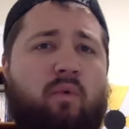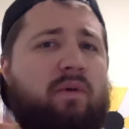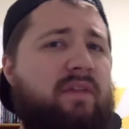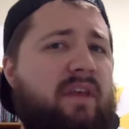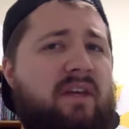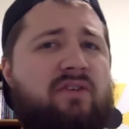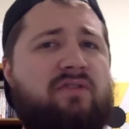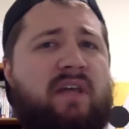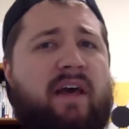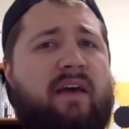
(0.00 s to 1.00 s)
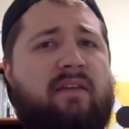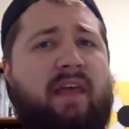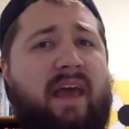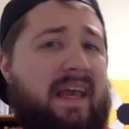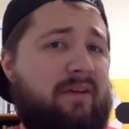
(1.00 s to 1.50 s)
One of the issues that,
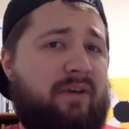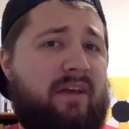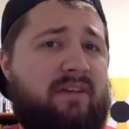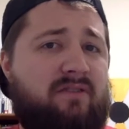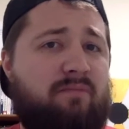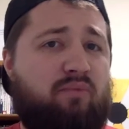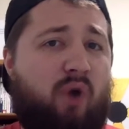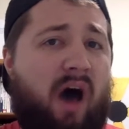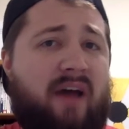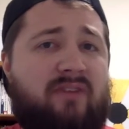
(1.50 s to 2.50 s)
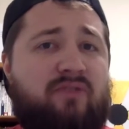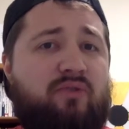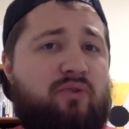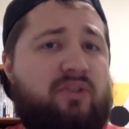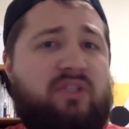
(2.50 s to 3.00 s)
that Arianism brought to
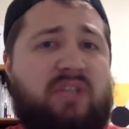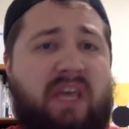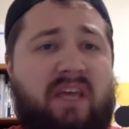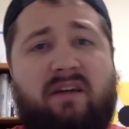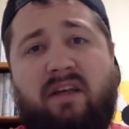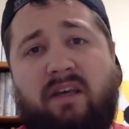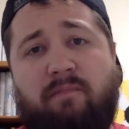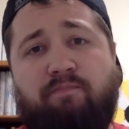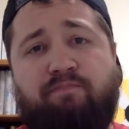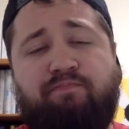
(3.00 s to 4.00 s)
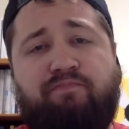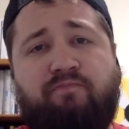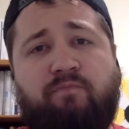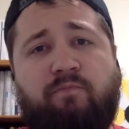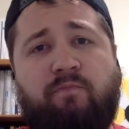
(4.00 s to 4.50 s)
Christianity
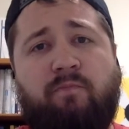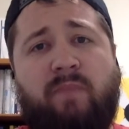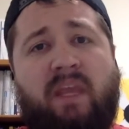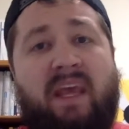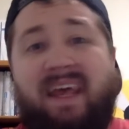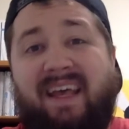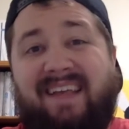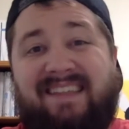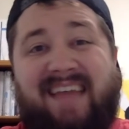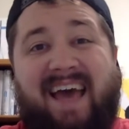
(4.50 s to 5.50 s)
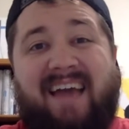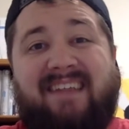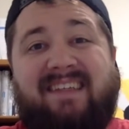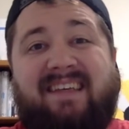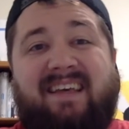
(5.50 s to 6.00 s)
is
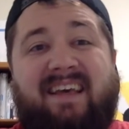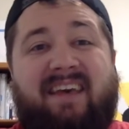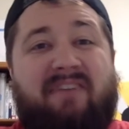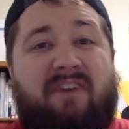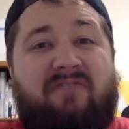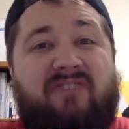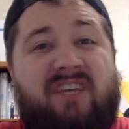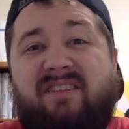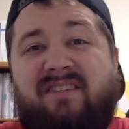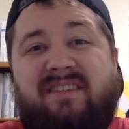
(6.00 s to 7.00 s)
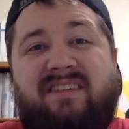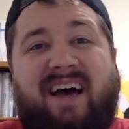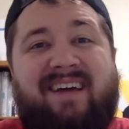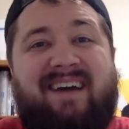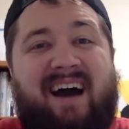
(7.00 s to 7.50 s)
that if, if Jesus is
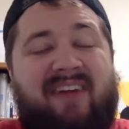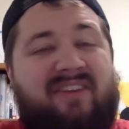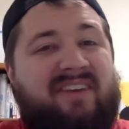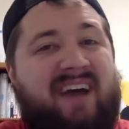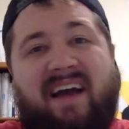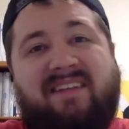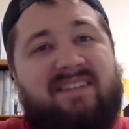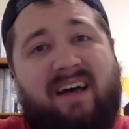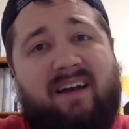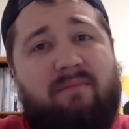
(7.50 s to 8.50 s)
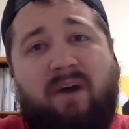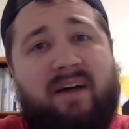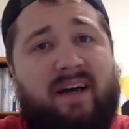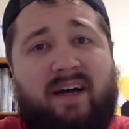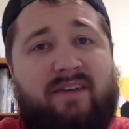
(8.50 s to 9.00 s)
not God, then God is not
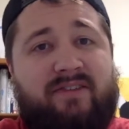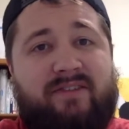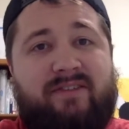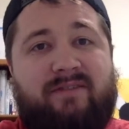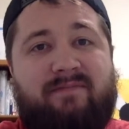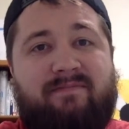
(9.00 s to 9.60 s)
among us.